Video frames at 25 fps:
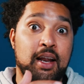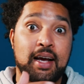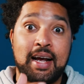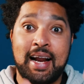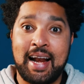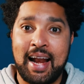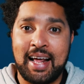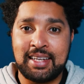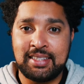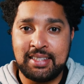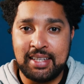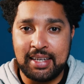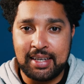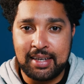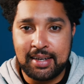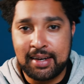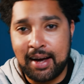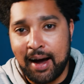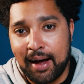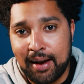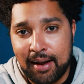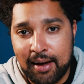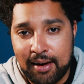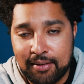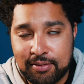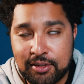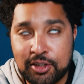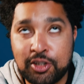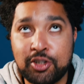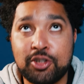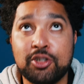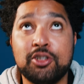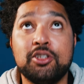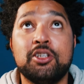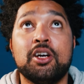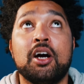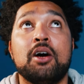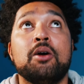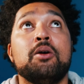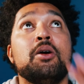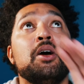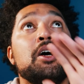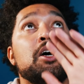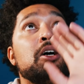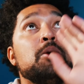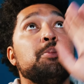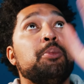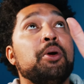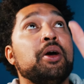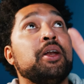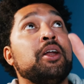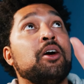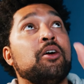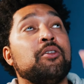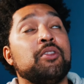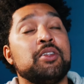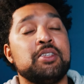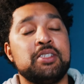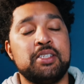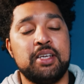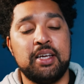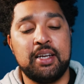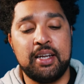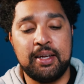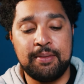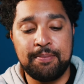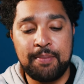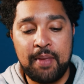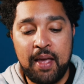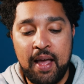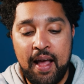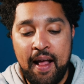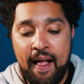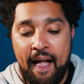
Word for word: classic color of the studio, putting it on the ceiling,